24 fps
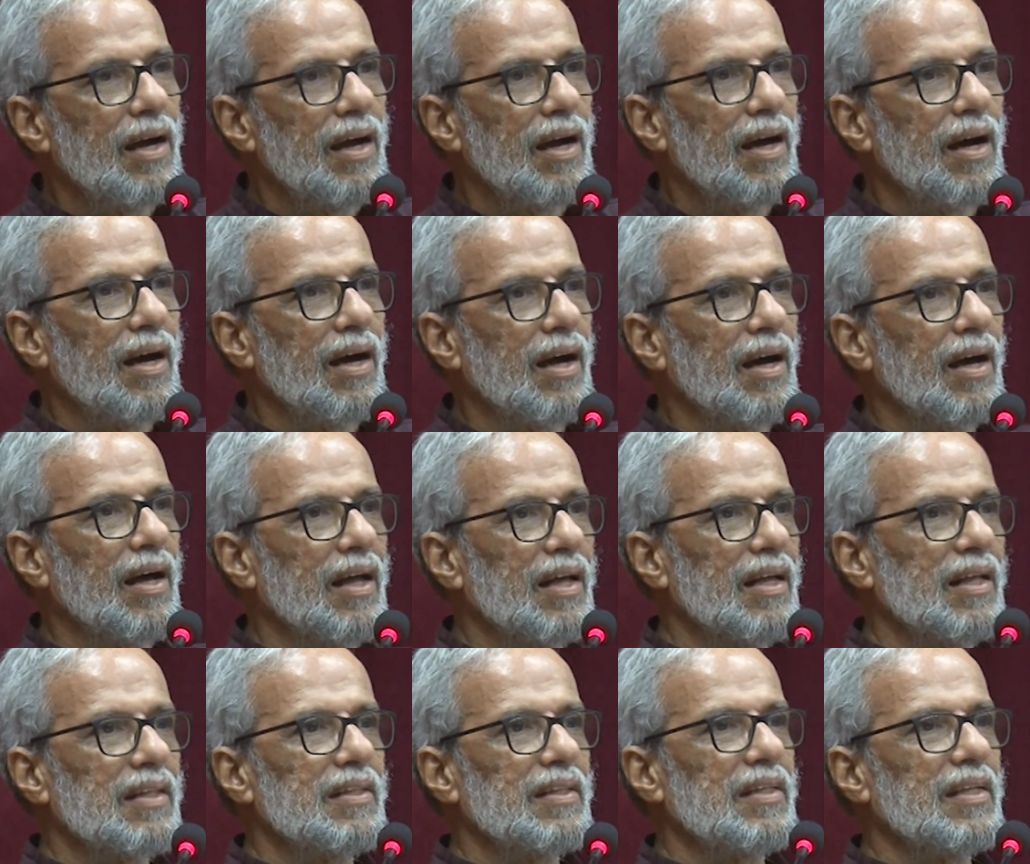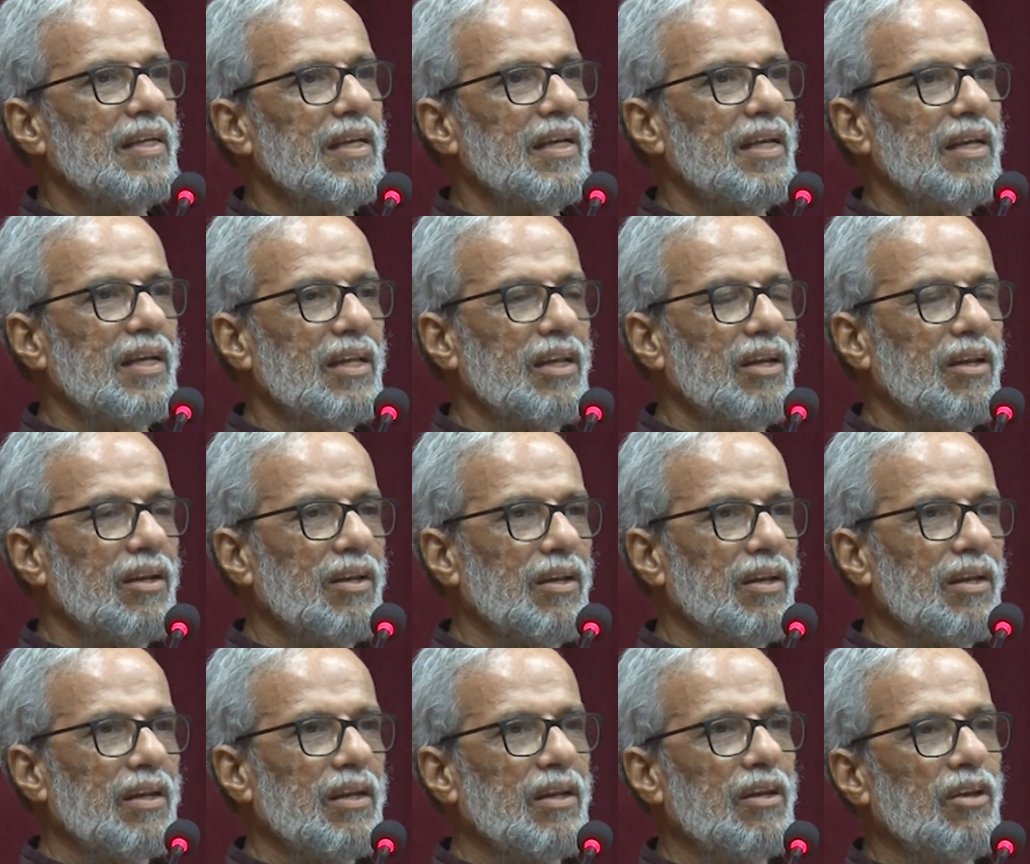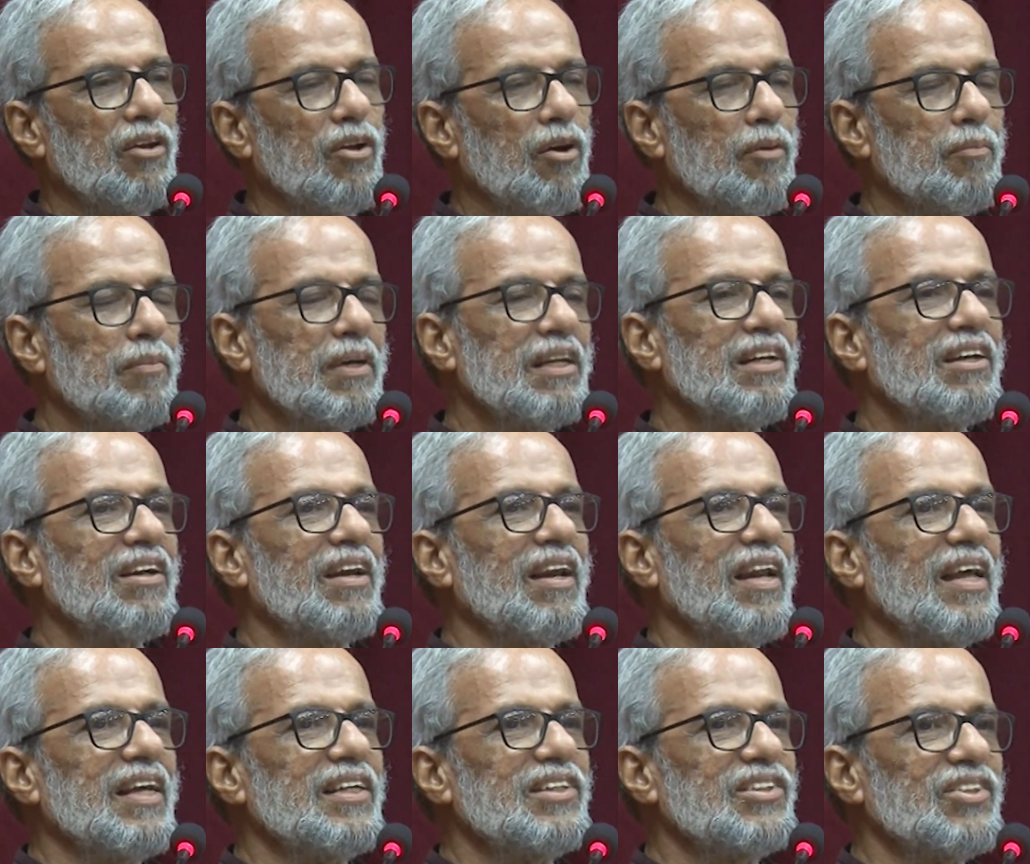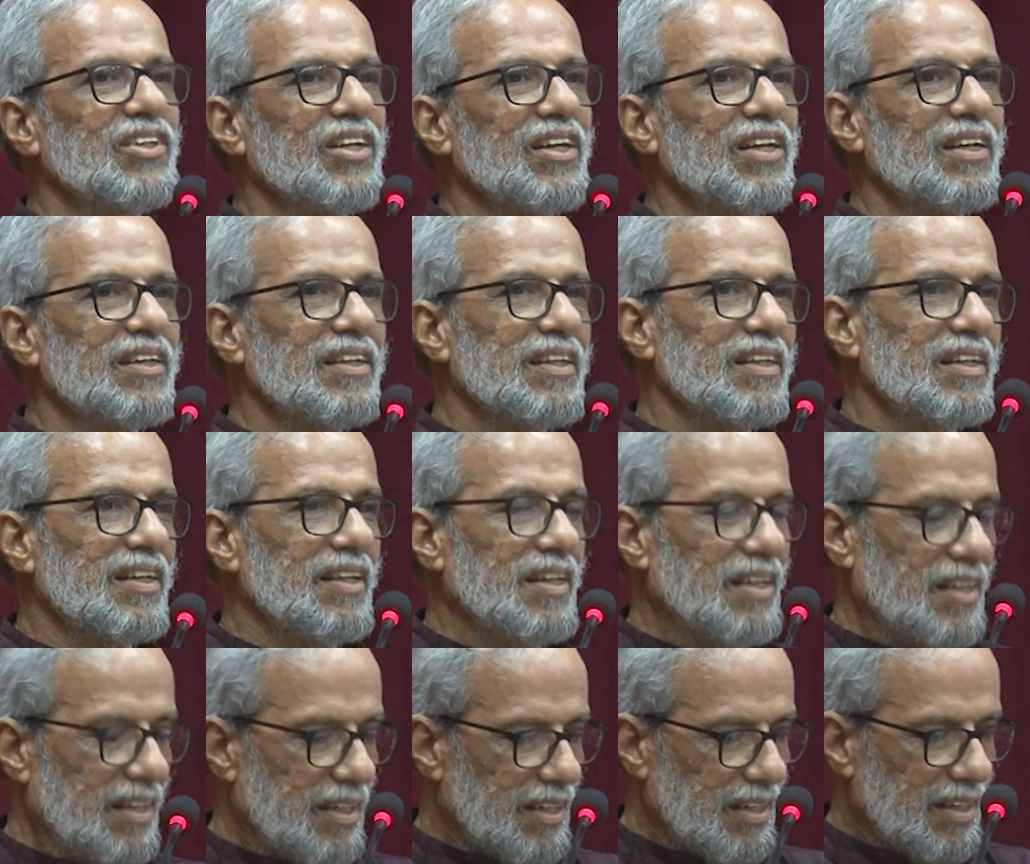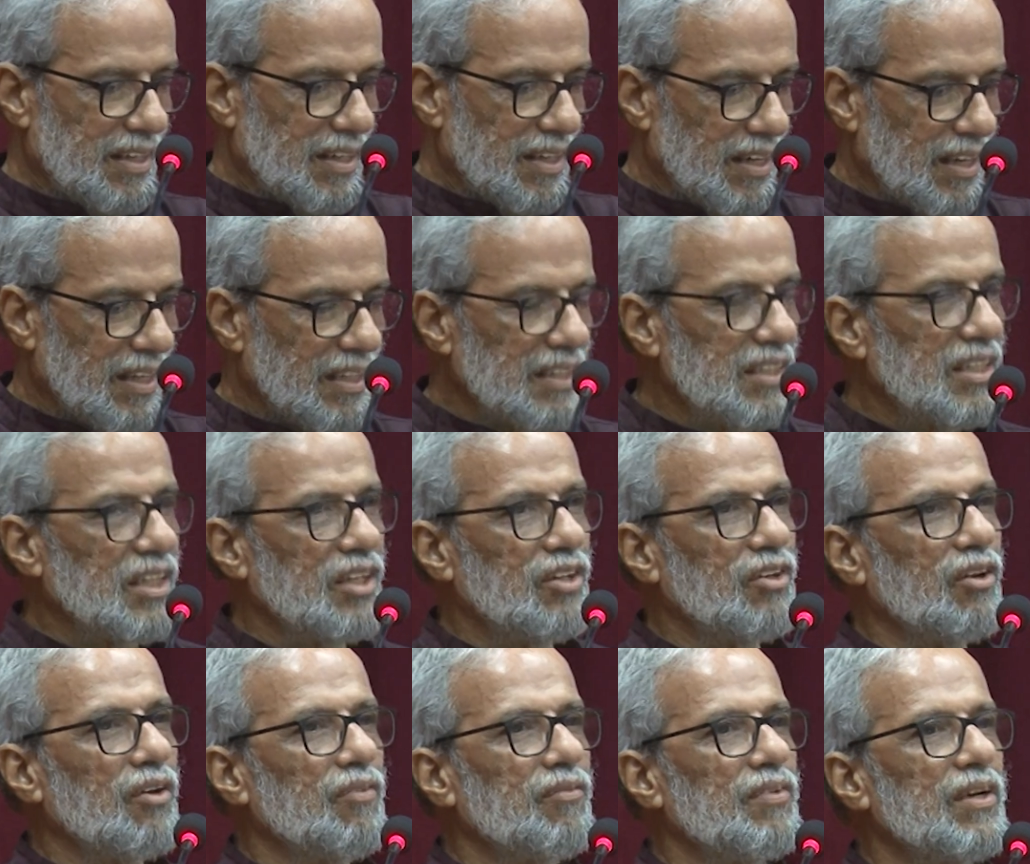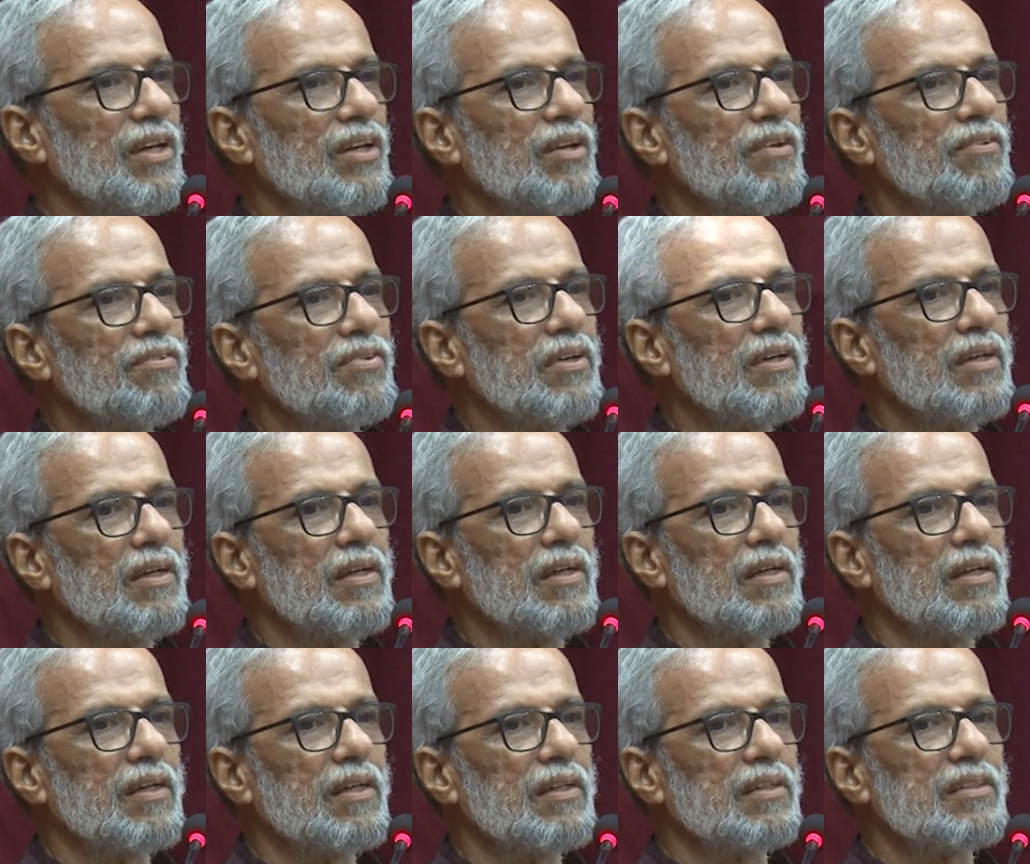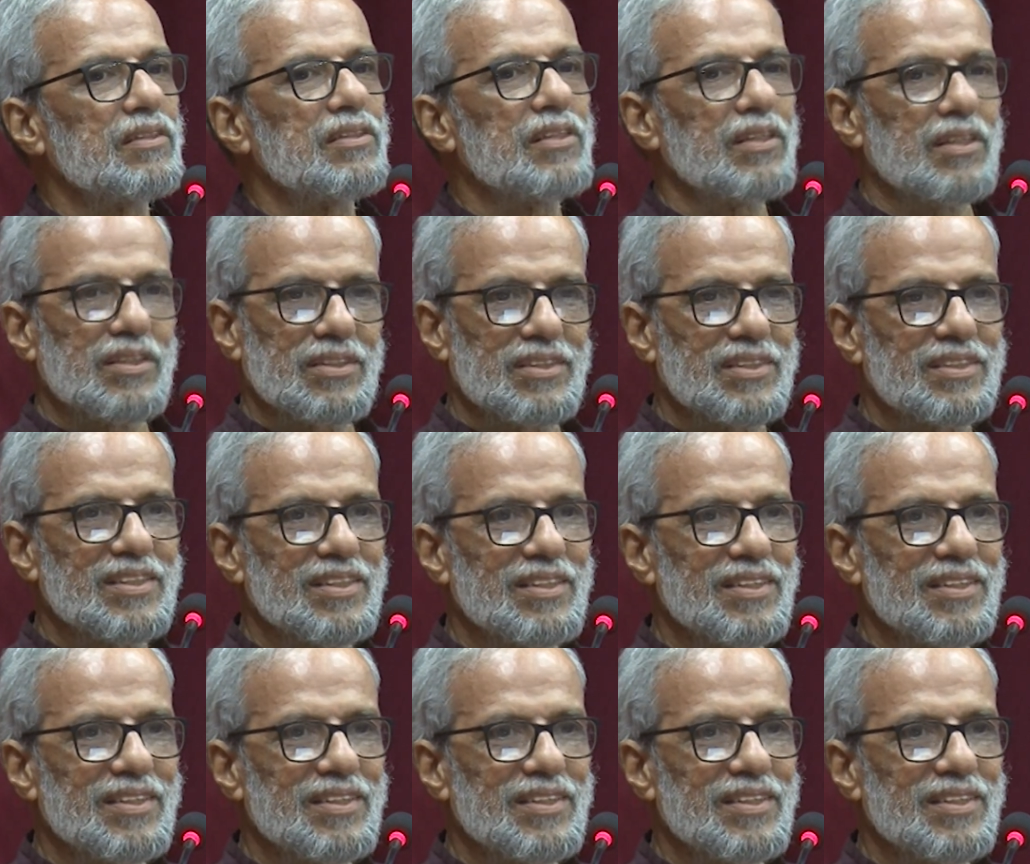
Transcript: the nomenclature in the domain of research.